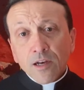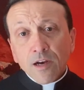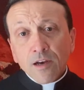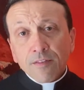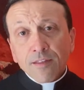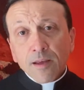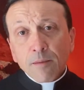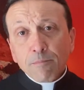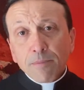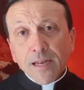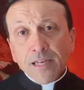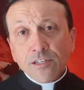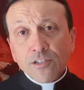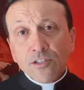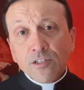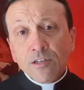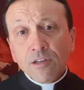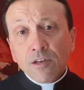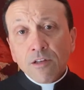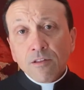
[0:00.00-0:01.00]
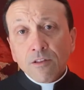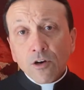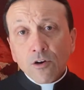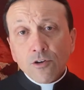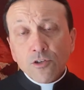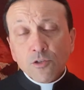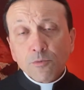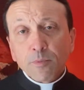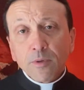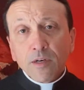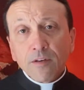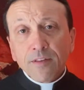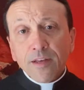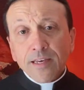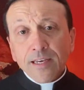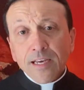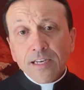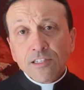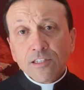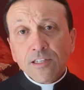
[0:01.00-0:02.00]
They blessed the hospital there
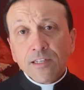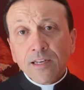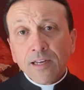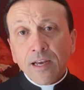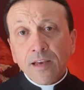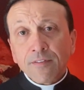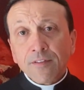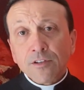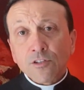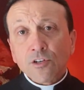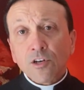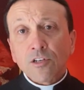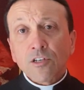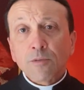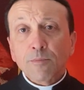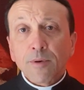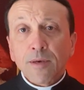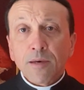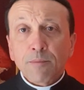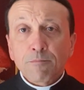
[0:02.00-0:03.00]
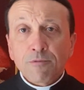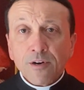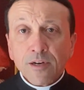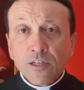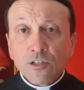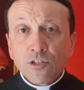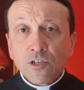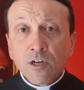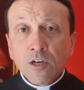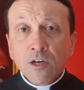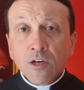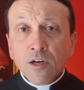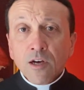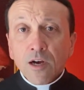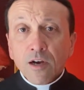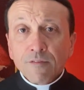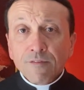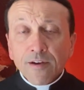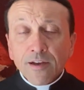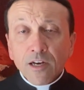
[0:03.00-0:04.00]
yesterday, and there's going to be a priest
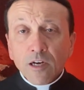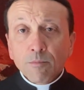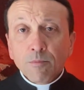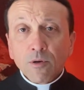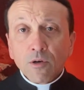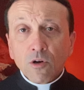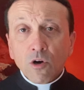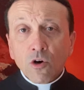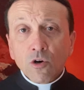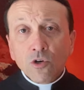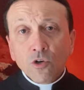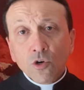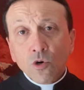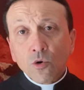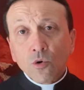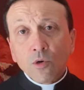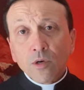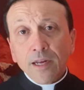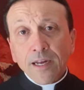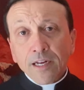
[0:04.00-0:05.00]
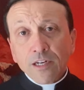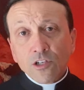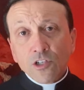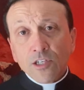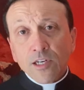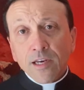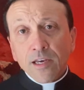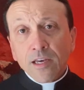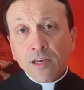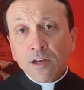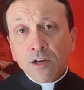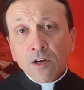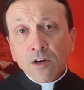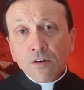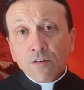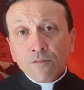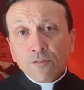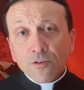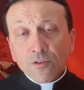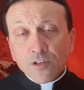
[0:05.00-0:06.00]
available on call each day
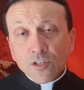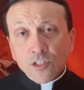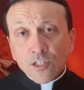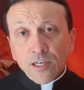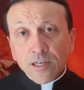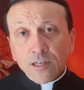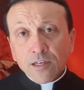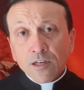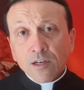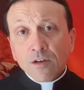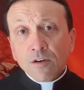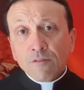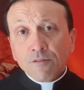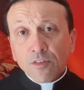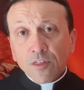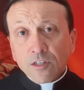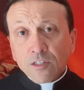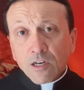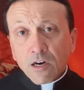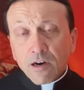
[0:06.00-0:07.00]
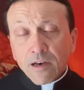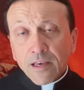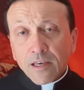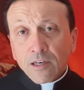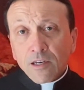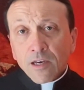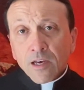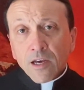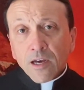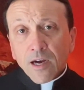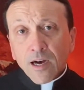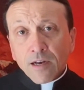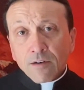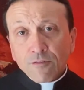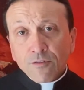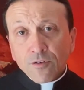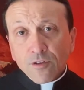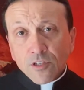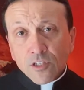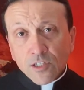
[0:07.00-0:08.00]
for the sick, for the dying, and
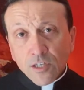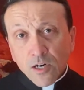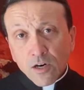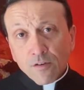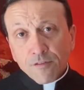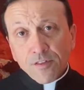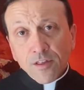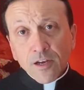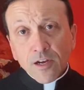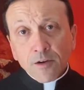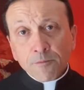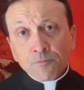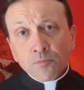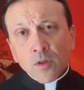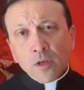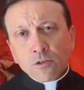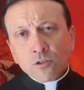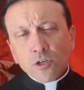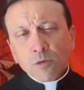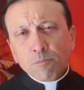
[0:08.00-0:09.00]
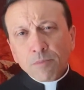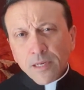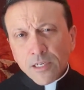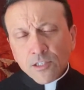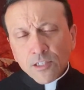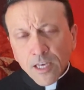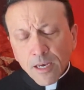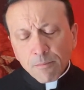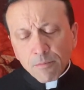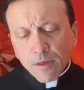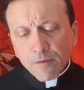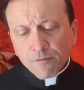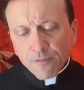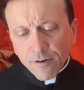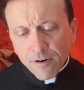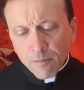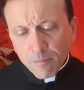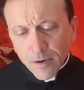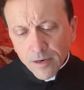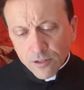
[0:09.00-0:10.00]
for the staff there. So please keep them
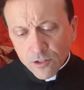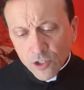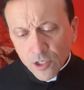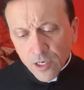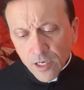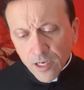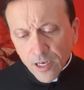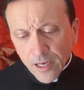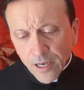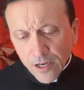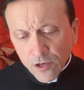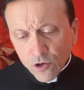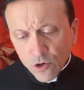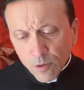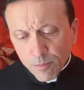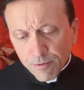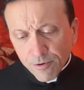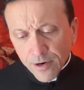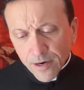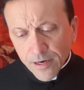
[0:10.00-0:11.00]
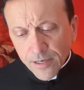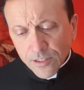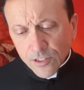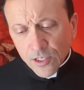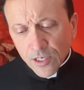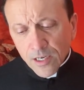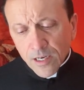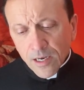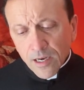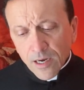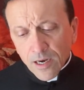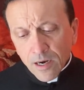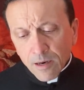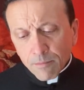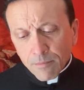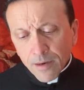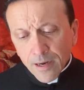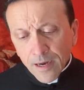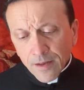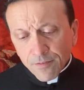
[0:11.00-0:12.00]
very much in your prayers
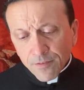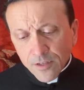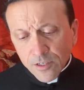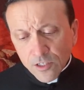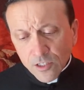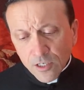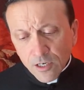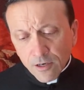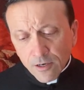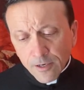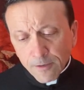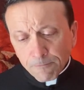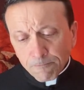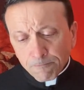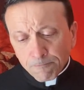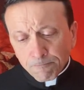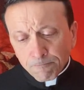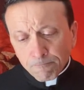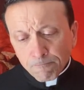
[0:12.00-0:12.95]
at this time.